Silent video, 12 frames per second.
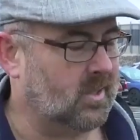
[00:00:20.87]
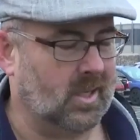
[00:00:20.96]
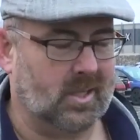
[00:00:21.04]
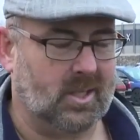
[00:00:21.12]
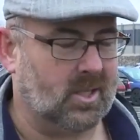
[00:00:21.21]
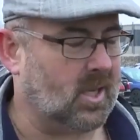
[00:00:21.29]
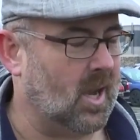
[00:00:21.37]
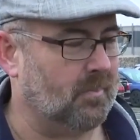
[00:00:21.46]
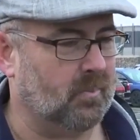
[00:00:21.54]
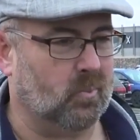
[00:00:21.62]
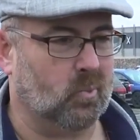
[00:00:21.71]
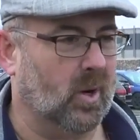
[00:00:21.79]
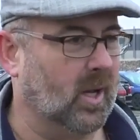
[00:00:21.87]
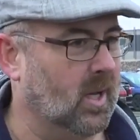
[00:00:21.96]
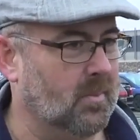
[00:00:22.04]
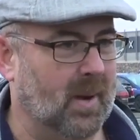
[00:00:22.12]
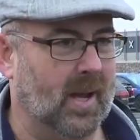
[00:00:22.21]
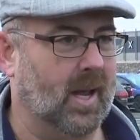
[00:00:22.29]
It just kept
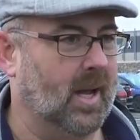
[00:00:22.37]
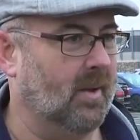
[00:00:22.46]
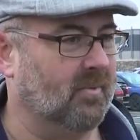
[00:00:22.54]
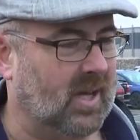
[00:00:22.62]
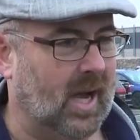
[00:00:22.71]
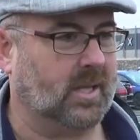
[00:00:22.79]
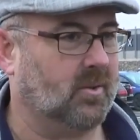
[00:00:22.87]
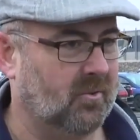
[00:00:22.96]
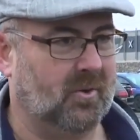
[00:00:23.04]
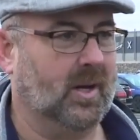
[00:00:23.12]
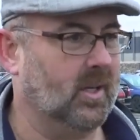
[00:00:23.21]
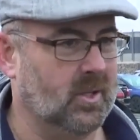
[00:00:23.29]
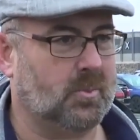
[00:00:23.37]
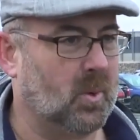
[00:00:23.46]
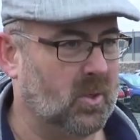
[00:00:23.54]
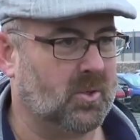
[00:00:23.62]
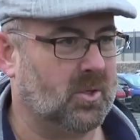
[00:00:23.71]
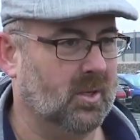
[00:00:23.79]
ringing in my head, I've got to find this
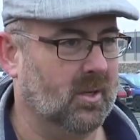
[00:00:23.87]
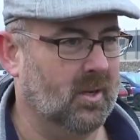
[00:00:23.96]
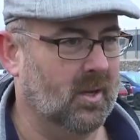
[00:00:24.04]
person.